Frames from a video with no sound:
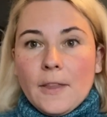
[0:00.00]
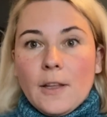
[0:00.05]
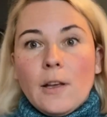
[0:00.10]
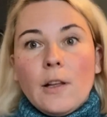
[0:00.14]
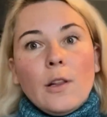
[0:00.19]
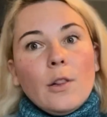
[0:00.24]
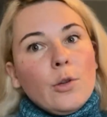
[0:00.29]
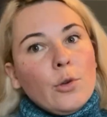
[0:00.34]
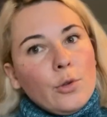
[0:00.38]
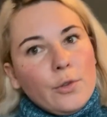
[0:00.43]

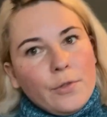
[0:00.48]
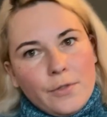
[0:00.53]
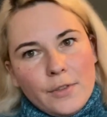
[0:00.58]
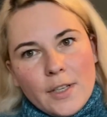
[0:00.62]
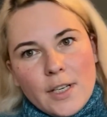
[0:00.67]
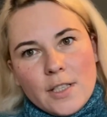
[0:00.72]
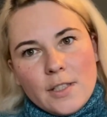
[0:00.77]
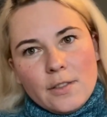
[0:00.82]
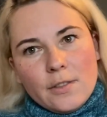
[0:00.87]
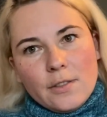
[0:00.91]
look
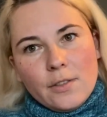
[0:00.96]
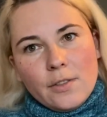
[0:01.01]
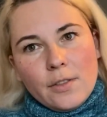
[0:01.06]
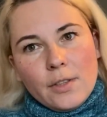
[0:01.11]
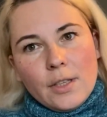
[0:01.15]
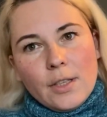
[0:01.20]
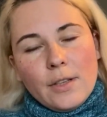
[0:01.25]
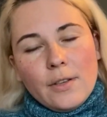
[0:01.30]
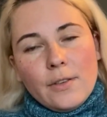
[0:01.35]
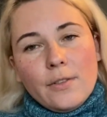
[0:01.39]
first
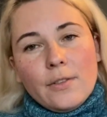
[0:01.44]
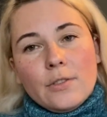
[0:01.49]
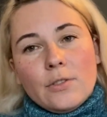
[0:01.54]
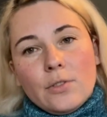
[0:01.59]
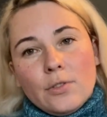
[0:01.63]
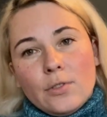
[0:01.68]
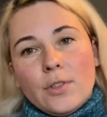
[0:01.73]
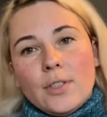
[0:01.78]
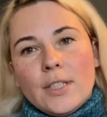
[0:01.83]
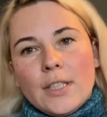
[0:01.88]

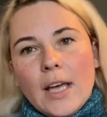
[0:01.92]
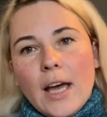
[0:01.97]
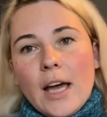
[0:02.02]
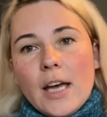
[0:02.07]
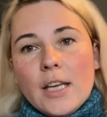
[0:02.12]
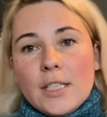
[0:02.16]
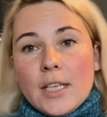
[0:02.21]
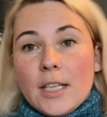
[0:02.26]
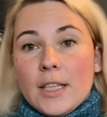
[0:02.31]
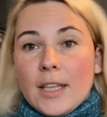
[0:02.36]
through
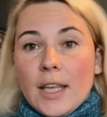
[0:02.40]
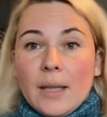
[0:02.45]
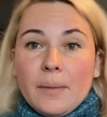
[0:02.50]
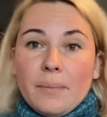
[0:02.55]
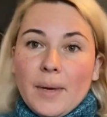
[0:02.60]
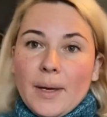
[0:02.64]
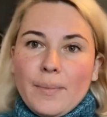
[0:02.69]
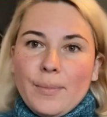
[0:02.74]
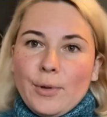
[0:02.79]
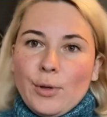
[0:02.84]
stash, and then
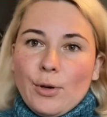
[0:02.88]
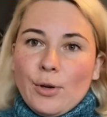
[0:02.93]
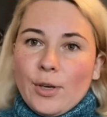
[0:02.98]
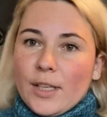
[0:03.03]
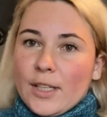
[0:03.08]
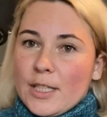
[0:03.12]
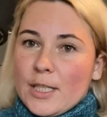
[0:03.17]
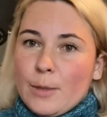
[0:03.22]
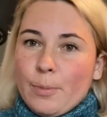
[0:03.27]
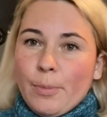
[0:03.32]
maybe you're
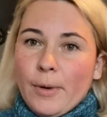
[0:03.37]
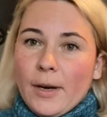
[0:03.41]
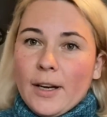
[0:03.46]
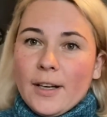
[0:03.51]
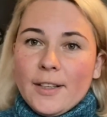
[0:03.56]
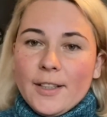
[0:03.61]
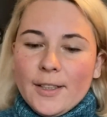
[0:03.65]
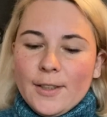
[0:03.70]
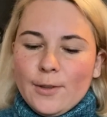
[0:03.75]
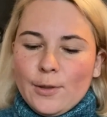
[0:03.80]

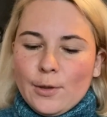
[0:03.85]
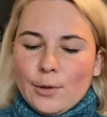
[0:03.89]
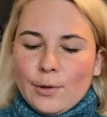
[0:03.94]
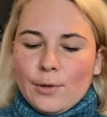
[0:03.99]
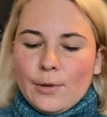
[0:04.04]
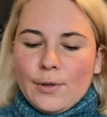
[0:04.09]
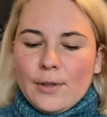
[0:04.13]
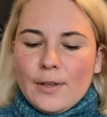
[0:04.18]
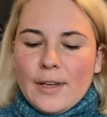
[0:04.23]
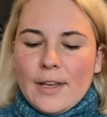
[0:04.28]
inspired
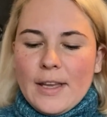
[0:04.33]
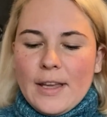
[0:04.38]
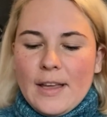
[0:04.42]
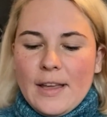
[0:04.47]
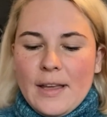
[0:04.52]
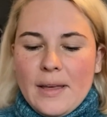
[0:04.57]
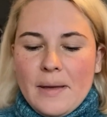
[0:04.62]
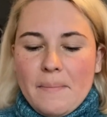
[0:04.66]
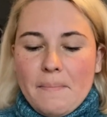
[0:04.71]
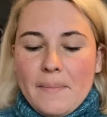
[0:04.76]
to
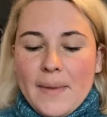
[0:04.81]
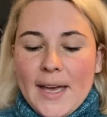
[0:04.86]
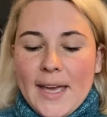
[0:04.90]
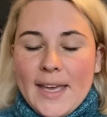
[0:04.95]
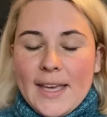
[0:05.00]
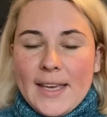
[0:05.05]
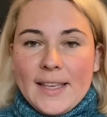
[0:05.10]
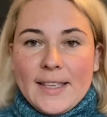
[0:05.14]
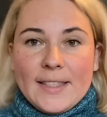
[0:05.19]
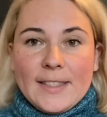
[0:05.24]

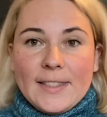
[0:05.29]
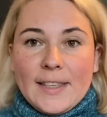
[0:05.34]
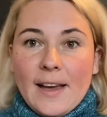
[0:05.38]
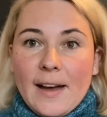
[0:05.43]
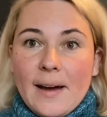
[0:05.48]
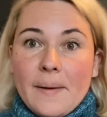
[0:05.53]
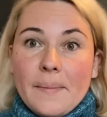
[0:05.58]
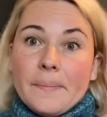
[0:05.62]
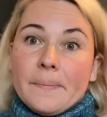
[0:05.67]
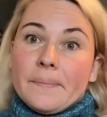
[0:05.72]
make
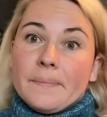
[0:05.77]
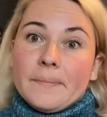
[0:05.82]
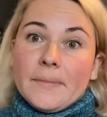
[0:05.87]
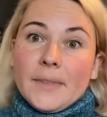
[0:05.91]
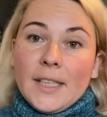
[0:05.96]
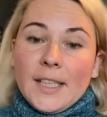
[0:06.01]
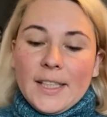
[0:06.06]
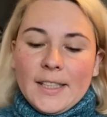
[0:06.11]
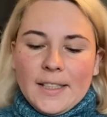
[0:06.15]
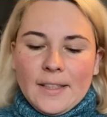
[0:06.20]
some
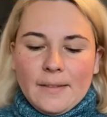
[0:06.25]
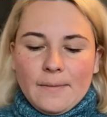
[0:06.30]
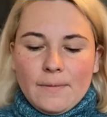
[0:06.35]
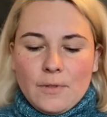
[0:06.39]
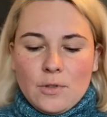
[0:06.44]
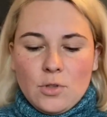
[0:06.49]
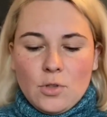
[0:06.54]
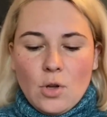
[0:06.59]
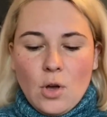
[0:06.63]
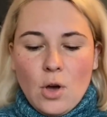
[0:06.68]
knitting.
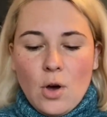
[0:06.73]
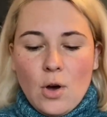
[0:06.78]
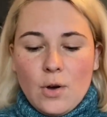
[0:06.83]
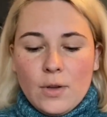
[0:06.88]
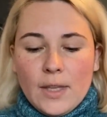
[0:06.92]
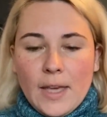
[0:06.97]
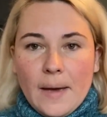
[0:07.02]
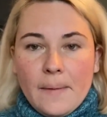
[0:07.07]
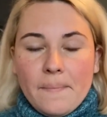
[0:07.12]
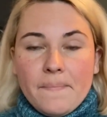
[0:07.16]
So
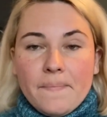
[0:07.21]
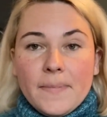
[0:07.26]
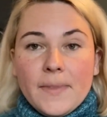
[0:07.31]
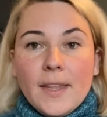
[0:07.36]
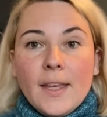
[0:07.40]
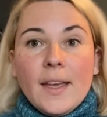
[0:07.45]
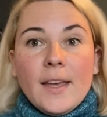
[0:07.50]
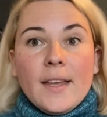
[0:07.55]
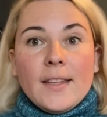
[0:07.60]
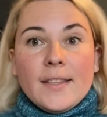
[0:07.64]
yeah,
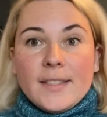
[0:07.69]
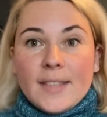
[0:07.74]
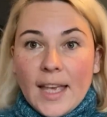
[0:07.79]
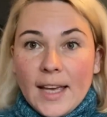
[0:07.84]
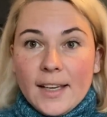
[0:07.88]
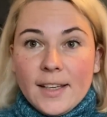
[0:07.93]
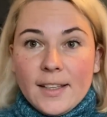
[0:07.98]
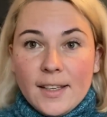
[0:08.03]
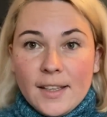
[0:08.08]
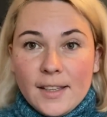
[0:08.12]

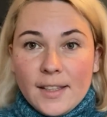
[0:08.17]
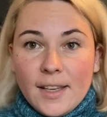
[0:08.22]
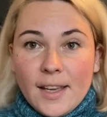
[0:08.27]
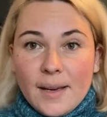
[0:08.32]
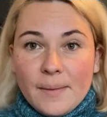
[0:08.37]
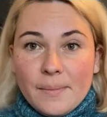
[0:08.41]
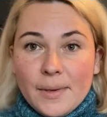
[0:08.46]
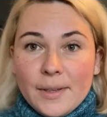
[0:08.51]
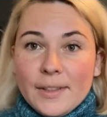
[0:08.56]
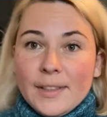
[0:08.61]
second idea
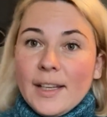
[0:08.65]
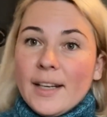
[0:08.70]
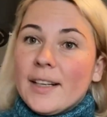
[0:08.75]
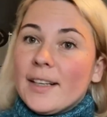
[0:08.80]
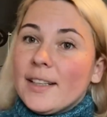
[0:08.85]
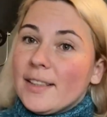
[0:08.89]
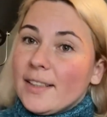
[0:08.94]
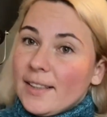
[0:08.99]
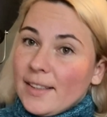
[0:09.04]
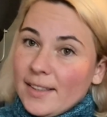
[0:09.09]
about
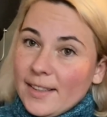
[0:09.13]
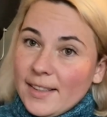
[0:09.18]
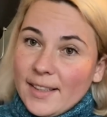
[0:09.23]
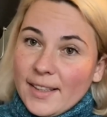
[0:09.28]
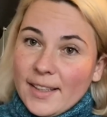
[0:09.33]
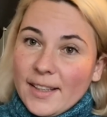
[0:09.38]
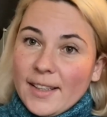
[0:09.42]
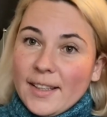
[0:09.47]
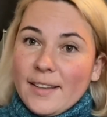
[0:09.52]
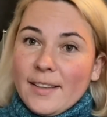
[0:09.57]
yarn,
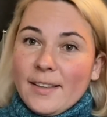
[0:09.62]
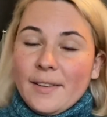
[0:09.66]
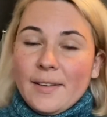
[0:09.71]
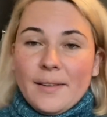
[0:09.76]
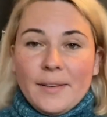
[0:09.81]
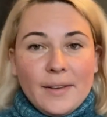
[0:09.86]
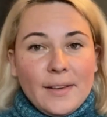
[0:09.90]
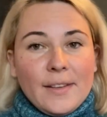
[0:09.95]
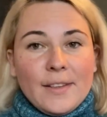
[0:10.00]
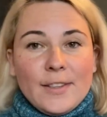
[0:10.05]

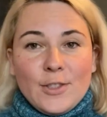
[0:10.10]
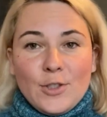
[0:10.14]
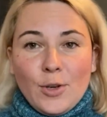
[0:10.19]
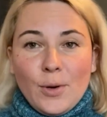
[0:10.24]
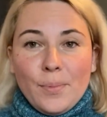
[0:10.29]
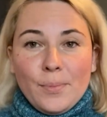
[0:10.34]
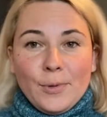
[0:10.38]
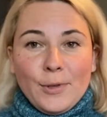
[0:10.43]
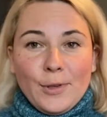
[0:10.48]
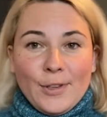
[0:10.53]

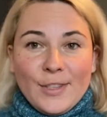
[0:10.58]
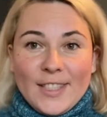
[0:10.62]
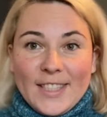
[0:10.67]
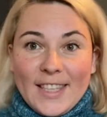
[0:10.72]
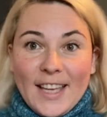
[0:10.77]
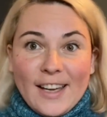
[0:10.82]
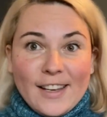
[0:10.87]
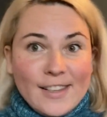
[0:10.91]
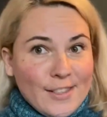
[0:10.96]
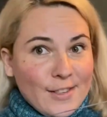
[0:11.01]
shop your
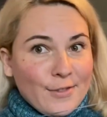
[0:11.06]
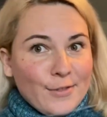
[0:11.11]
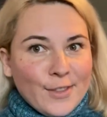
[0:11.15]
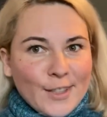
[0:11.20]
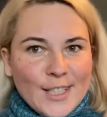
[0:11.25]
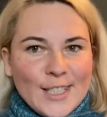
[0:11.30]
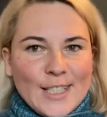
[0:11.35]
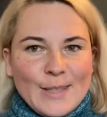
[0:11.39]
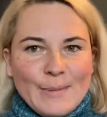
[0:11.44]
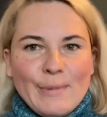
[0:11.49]
stash
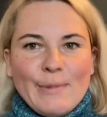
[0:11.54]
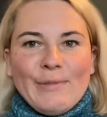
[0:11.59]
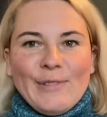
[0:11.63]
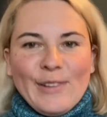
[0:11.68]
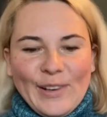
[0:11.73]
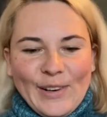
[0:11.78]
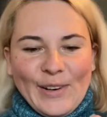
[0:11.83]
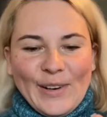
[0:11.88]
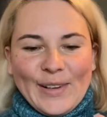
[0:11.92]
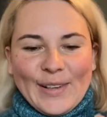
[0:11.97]
first before
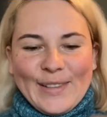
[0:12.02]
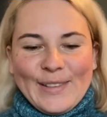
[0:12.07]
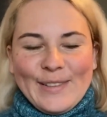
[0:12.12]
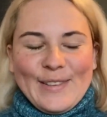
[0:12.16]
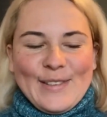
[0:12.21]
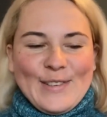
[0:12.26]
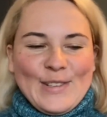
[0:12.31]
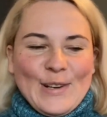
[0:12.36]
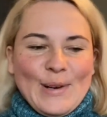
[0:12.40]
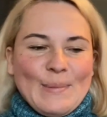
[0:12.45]
going to
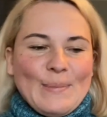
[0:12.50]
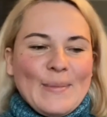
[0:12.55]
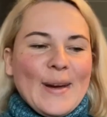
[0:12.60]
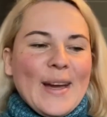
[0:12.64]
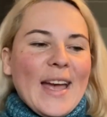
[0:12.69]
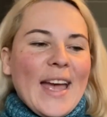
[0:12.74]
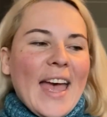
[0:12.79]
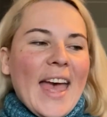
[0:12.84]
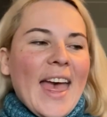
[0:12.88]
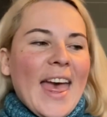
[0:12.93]
shop.
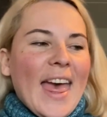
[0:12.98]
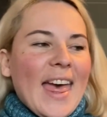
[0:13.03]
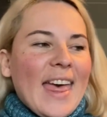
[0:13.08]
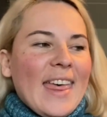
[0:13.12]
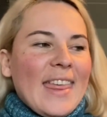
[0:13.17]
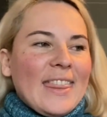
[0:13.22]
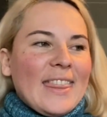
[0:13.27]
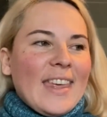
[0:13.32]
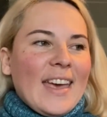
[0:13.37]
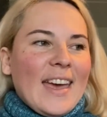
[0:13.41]

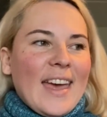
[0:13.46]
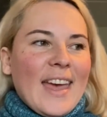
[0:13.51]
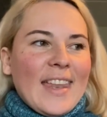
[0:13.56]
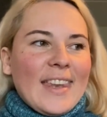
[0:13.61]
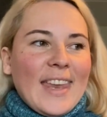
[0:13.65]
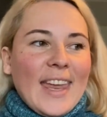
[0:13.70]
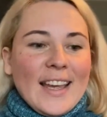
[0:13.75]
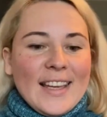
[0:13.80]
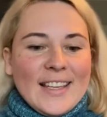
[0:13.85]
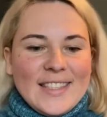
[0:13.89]
The
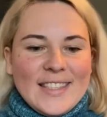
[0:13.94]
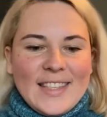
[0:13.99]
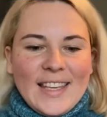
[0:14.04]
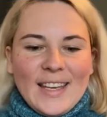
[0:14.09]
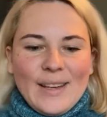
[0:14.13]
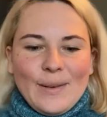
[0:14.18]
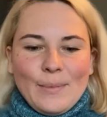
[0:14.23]
next thing